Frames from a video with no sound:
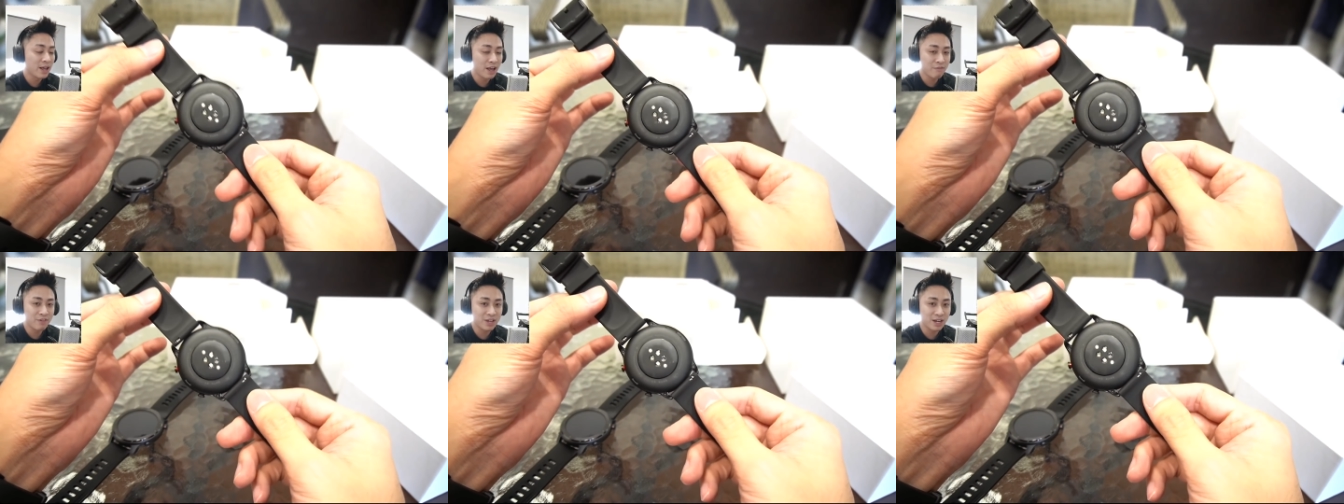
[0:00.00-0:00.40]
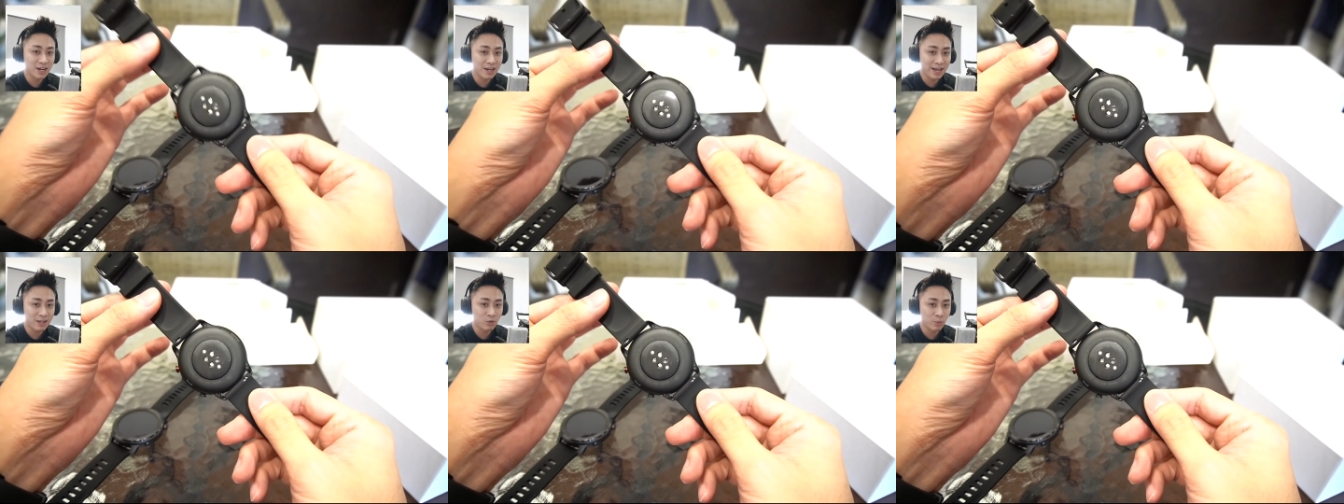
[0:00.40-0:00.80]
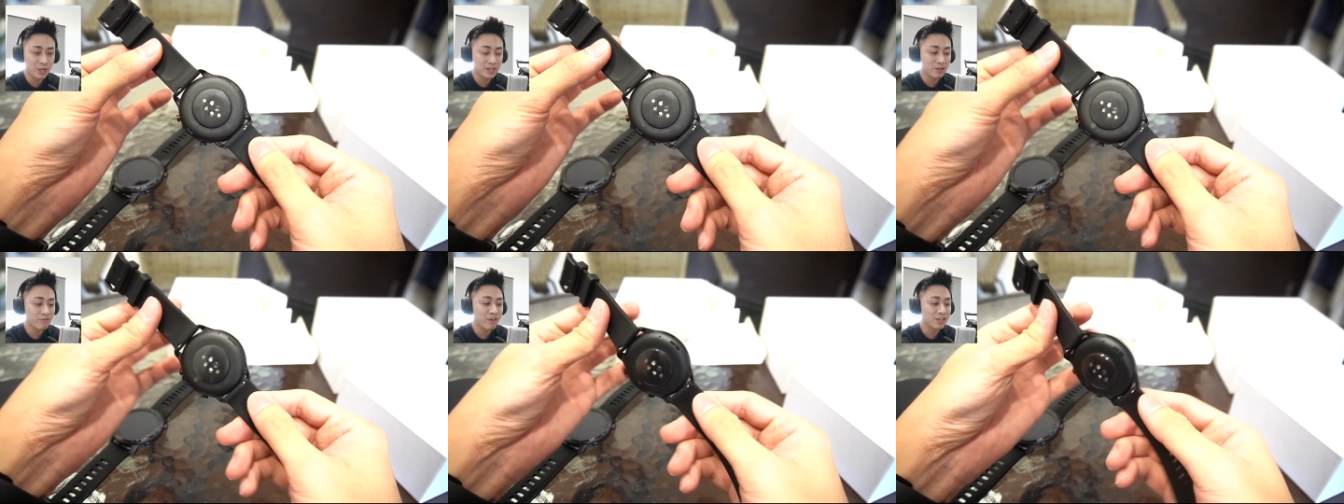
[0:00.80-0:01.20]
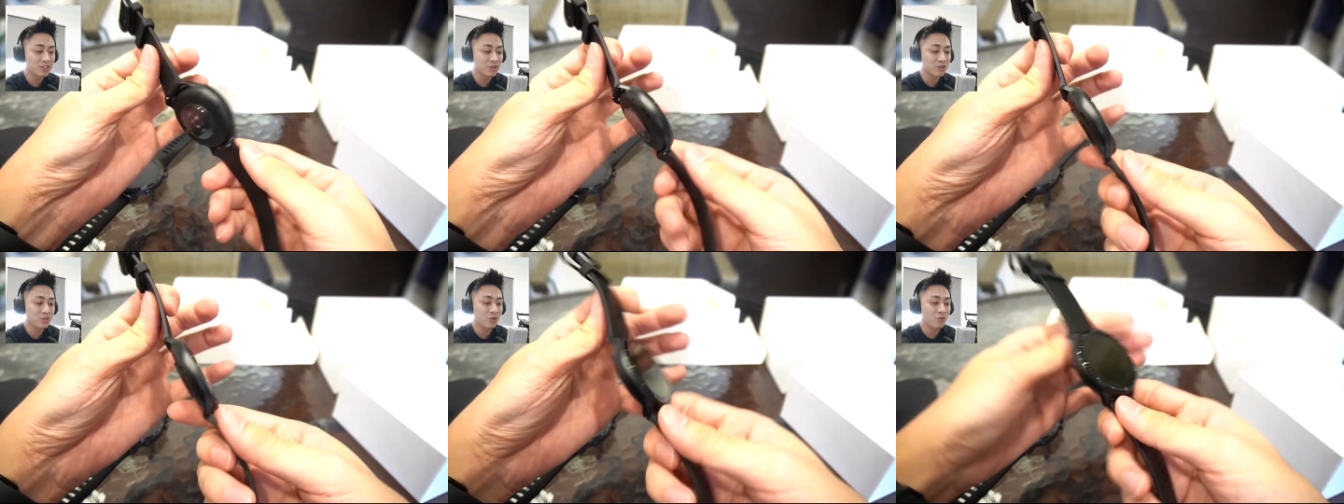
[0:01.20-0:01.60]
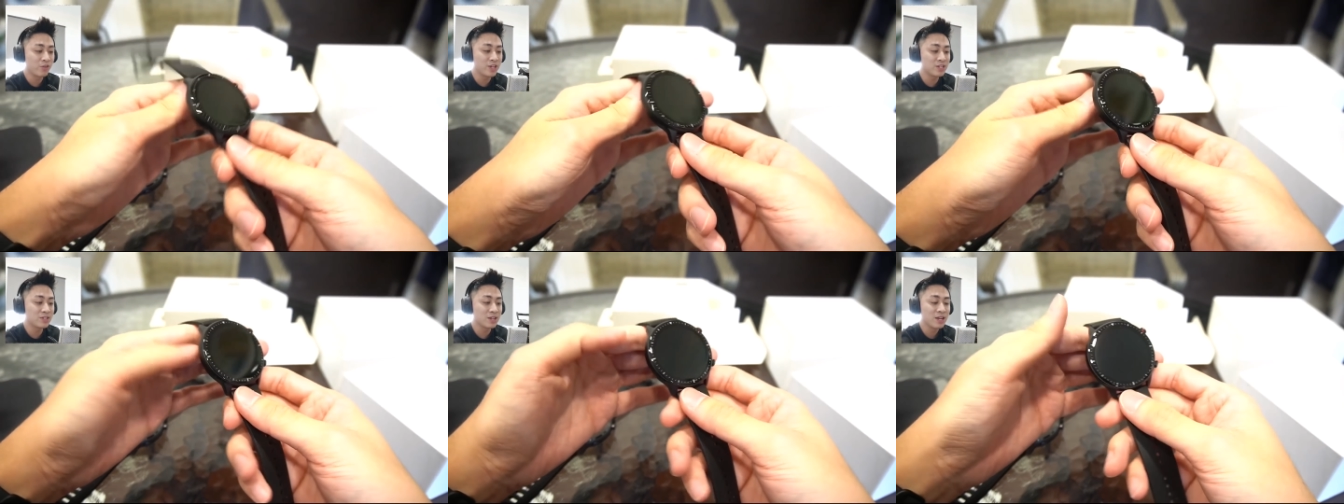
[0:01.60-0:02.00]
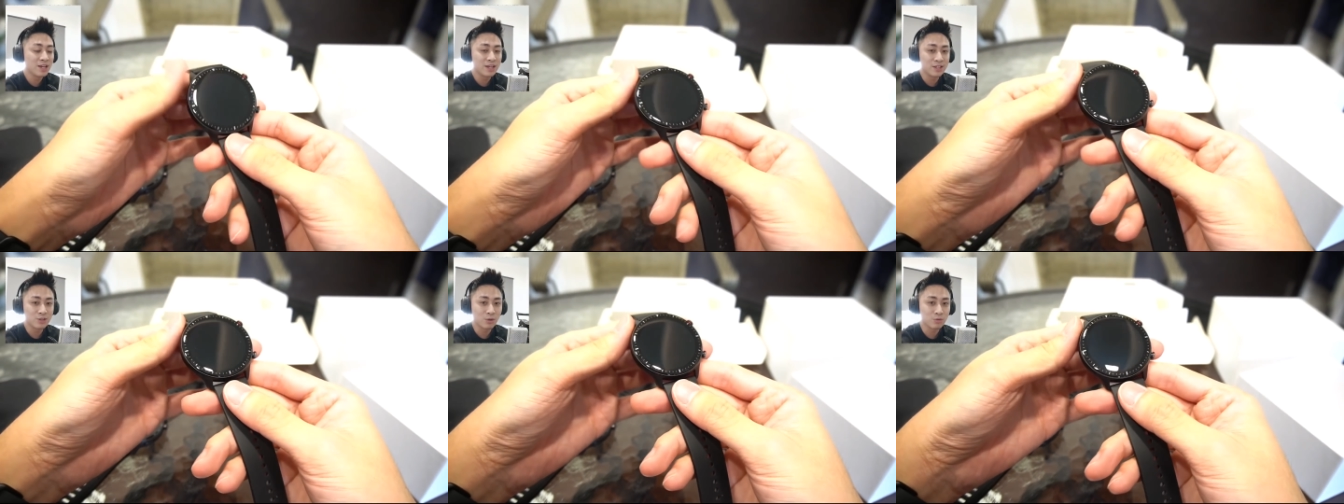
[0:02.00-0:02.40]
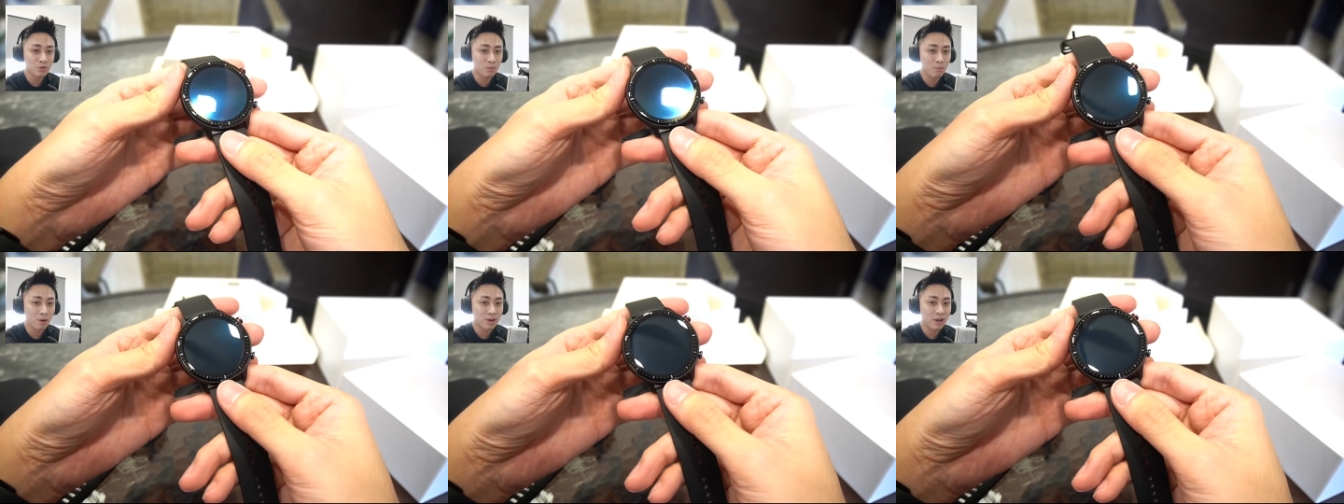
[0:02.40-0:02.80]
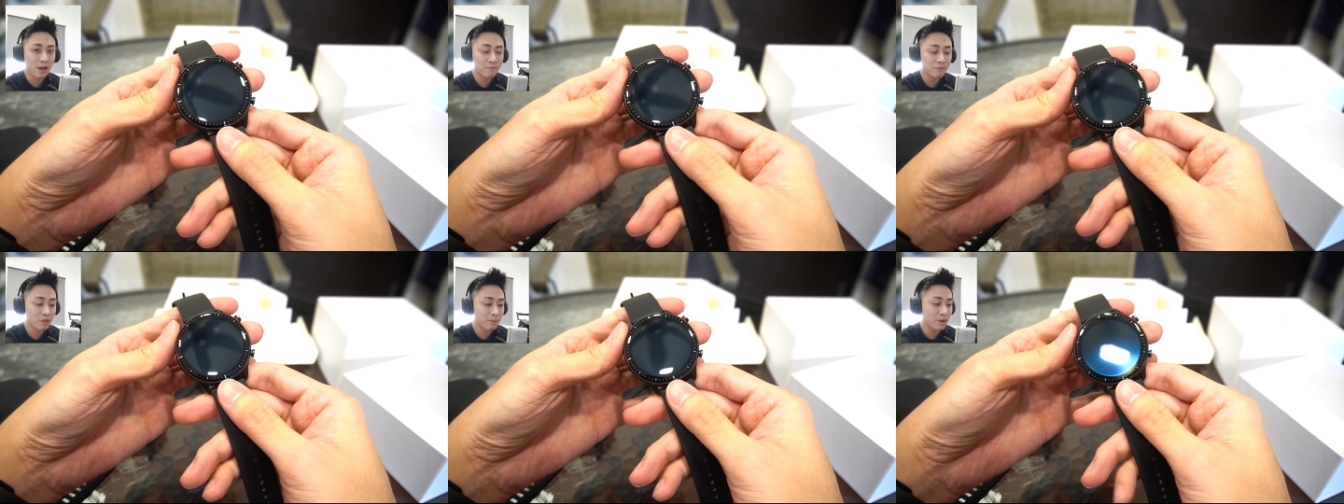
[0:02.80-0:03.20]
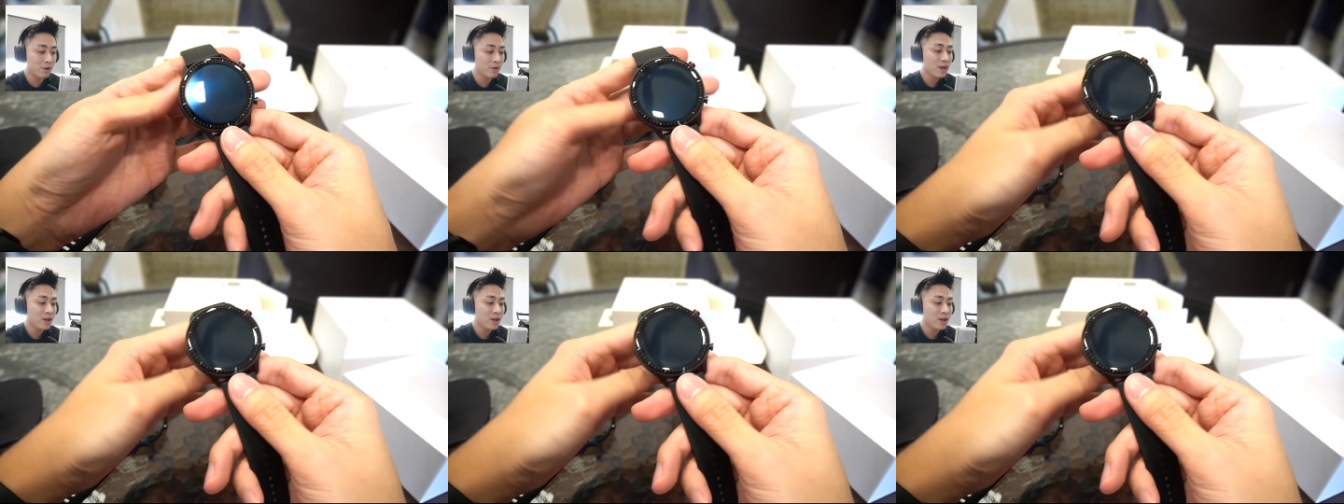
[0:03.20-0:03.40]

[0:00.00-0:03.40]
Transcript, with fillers: having a lightweight device on your wrist is also more comfortable,